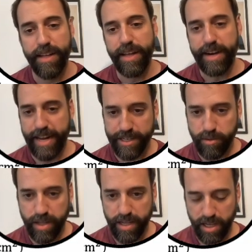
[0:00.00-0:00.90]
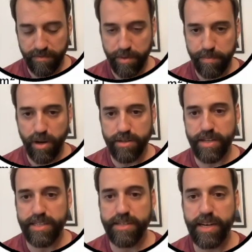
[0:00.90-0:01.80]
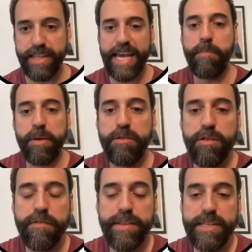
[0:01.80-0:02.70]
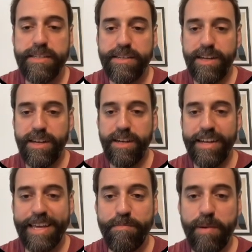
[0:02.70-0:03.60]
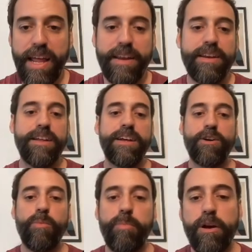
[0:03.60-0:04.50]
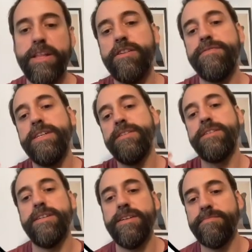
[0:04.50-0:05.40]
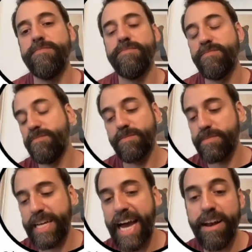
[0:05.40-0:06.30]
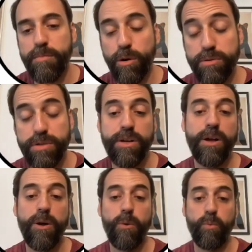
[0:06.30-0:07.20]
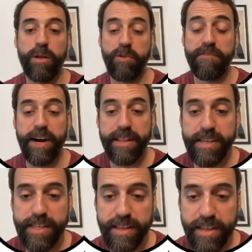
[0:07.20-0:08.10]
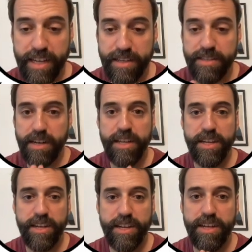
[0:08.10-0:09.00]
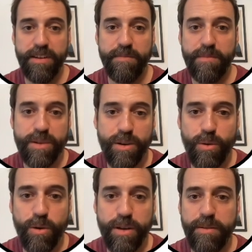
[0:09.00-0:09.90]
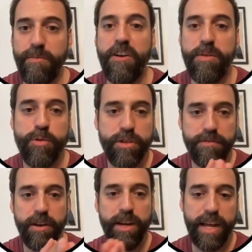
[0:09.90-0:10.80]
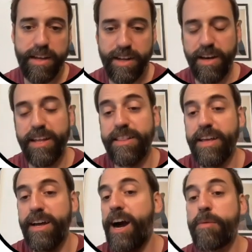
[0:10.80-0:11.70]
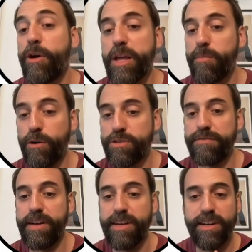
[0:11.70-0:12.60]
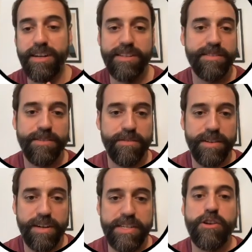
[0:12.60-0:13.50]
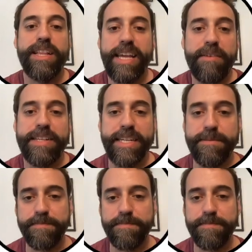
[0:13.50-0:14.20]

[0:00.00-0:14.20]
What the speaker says: And actually, if you plot essentially the amplitude of this in-plane component of these chiral modes, what we find is that they essentially look very beautifully like the harmonic modes of a resonant cavity.